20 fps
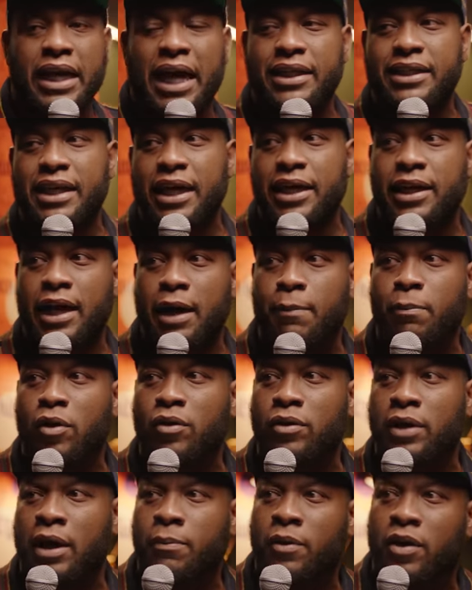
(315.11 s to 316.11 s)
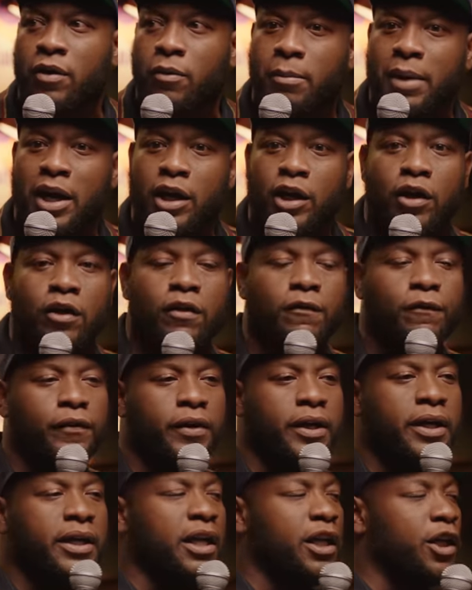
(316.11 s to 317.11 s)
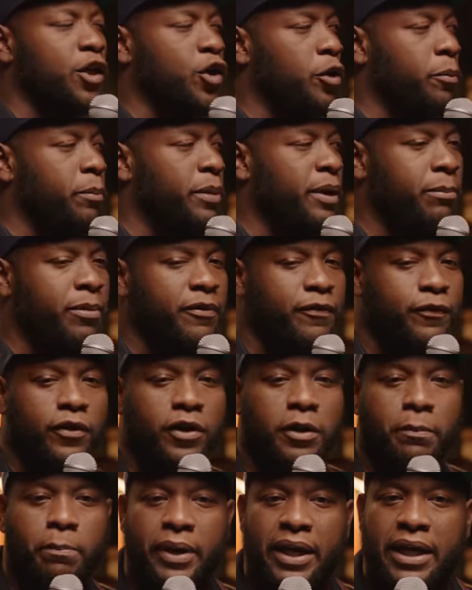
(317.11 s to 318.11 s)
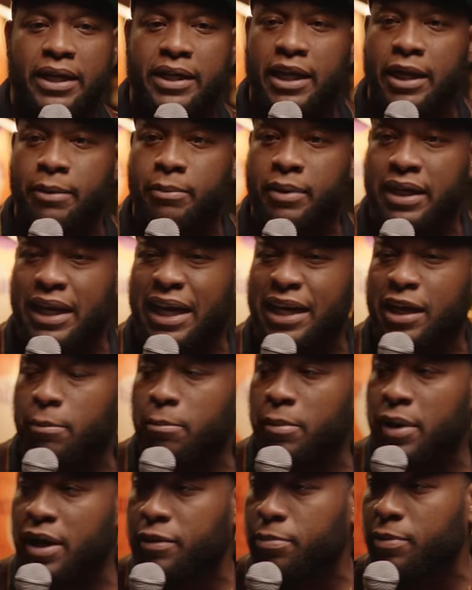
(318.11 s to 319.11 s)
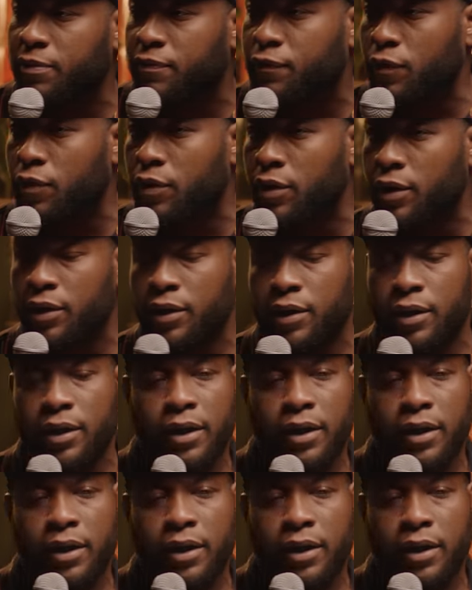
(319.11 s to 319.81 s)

I broke up with my girlfriend a little bit before the pandemic, like a month before.